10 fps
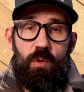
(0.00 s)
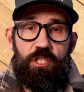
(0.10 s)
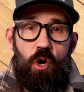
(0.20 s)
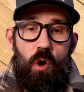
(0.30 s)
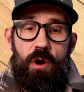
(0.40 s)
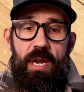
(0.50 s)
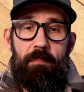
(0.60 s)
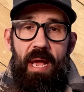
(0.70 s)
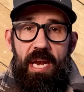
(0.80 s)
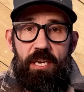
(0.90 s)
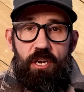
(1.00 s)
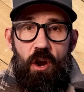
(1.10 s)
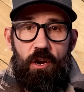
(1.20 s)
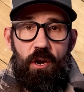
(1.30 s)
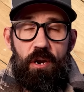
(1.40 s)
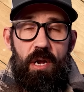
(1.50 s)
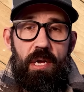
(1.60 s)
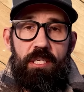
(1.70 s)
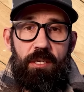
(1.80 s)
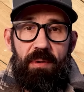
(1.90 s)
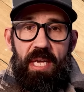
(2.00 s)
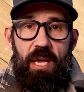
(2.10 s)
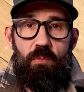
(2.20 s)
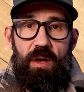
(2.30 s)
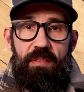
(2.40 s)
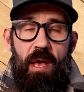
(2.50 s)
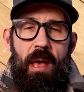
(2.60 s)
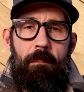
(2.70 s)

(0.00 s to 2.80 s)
which already made it darker to begin with,